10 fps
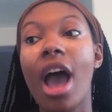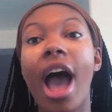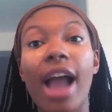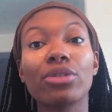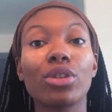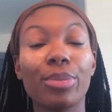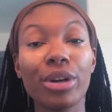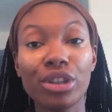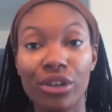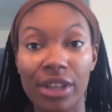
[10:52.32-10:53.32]
actual
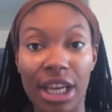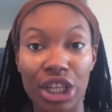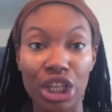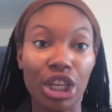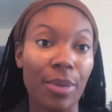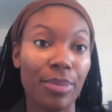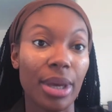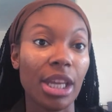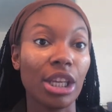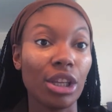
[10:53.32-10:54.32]
personal relationship,
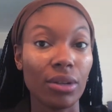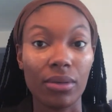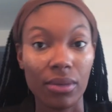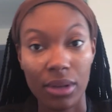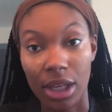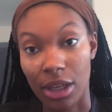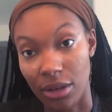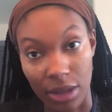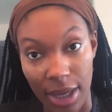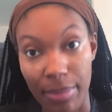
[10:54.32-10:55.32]
and
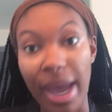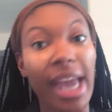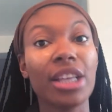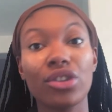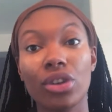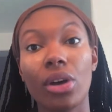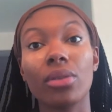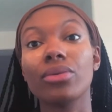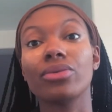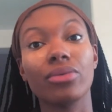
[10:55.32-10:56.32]
you didn't bite,
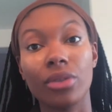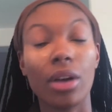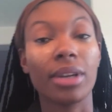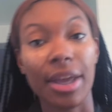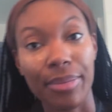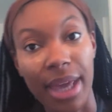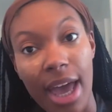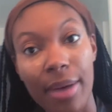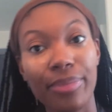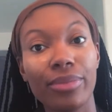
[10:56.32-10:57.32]
so don't hit me
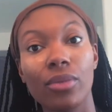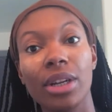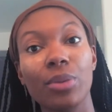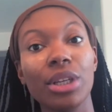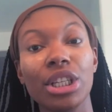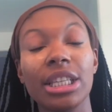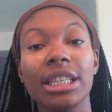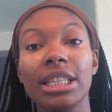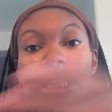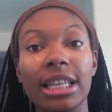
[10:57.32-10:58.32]
up when we
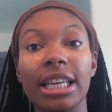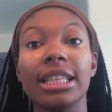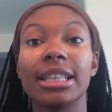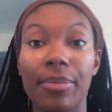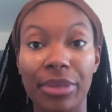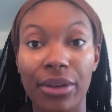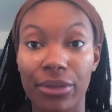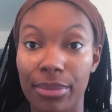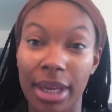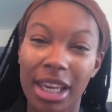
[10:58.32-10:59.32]
just need something
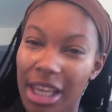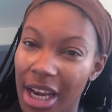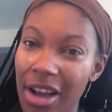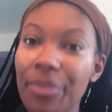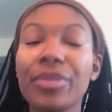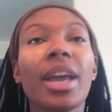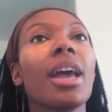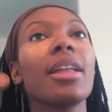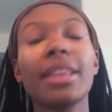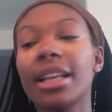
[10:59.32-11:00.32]
from me, you know?
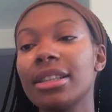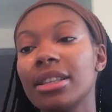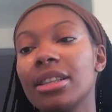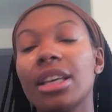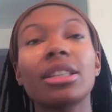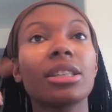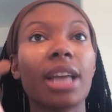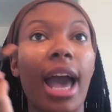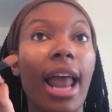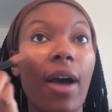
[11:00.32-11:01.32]
That's just
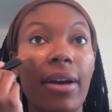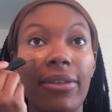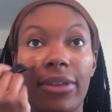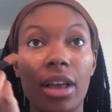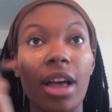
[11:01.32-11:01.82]
kind of how I feel.